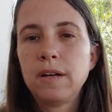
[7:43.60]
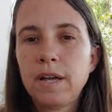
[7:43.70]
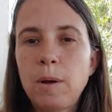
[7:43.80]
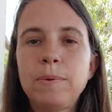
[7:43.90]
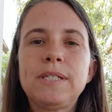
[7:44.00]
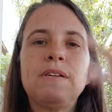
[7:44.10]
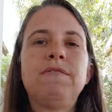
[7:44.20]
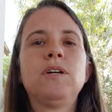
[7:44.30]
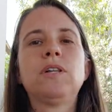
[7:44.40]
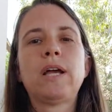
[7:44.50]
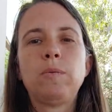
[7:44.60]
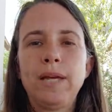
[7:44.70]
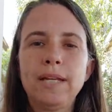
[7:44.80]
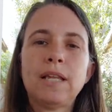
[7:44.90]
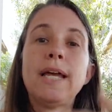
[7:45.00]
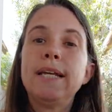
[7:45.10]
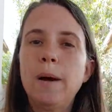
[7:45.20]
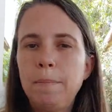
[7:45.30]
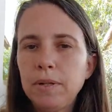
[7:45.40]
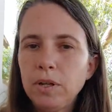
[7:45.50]
help us to feel like we can lighten
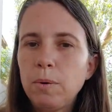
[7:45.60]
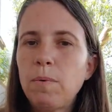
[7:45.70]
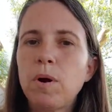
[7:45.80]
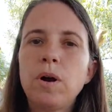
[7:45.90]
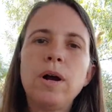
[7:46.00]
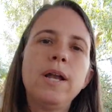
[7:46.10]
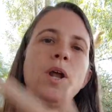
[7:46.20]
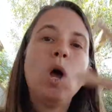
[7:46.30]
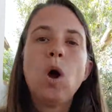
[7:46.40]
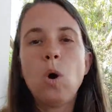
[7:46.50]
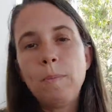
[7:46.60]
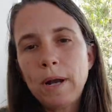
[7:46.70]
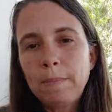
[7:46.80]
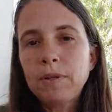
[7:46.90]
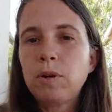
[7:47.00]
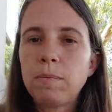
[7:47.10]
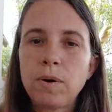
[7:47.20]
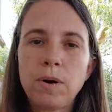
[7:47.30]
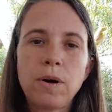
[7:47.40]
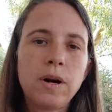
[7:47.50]
up a little more and open up a little
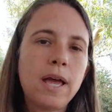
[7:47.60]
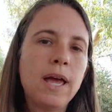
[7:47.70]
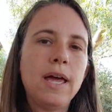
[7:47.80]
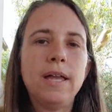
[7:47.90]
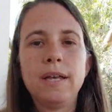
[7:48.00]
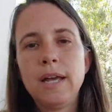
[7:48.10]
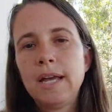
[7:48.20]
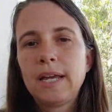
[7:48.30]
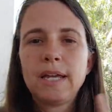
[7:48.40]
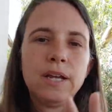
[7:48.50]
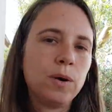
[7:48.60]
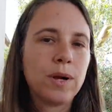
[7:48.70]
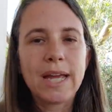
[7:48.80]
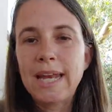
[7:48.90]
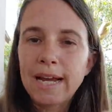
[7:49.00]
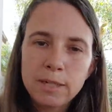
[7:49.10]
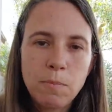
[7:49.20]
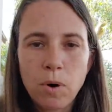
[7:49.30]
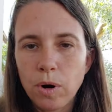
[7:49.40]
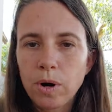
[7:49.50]
more and, you know, connect
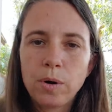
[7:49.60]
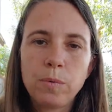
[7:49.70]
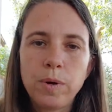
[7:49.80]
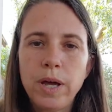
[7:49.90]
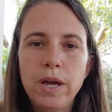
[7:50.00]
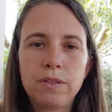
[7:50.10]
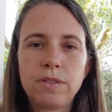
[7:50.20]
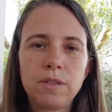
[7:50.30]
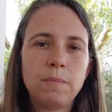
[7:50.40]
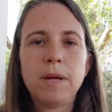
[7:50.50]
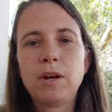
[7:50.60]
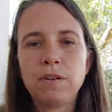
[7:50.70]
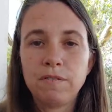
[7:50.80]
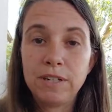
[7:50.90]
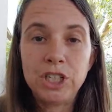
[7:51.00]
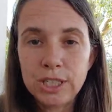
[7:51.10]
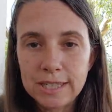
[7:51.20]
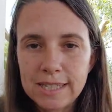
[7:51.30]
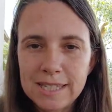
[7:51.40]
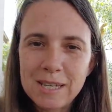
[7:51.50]
more with the bigger
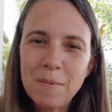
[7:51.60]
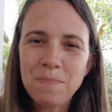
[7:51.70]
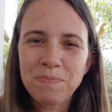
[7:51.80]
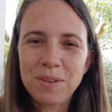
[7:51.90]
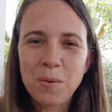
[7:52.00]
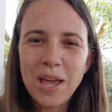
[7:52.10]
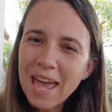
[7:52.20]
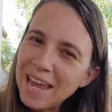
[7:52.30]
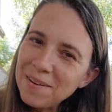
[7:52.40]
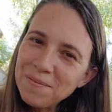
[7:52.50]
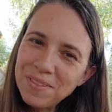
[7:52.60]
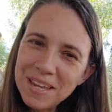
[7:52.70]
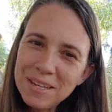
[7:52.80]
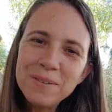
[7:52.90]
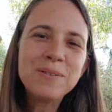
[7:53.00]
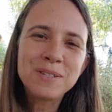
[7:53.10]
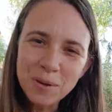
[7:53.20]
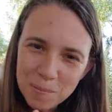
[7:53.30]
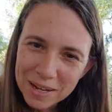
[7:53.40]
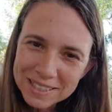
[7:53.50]
visions. Okay, thank you
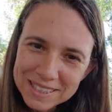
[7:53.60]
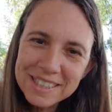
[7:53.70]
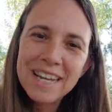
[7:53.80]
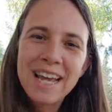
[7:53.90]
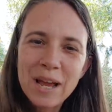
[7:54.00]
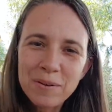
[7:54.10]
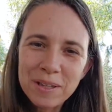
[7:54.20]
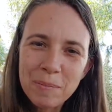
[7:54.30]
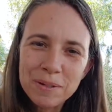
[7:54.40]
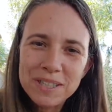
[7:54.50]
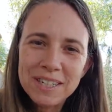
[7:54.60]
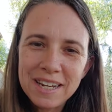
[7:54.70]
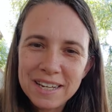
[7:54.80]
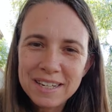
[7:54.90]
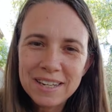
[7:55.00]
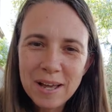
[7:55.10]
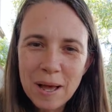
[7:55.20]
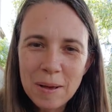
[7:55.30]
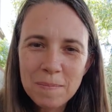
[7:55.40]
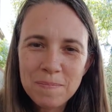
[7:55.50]
so much. Really appreciate
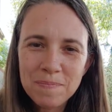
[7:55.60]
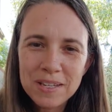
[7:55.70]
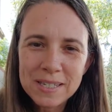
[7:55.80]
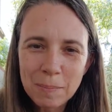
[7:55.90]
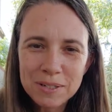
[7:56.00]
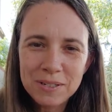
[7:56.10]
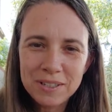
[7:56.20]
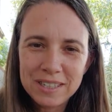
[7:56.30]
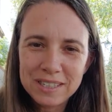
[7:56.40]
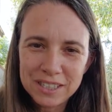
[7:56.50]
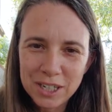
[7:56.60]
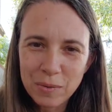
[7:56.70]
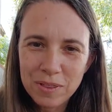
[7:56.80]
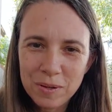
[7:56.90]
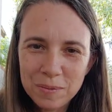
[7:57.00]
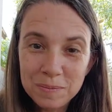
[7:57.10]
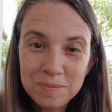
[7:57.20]
this opportunity to share with you.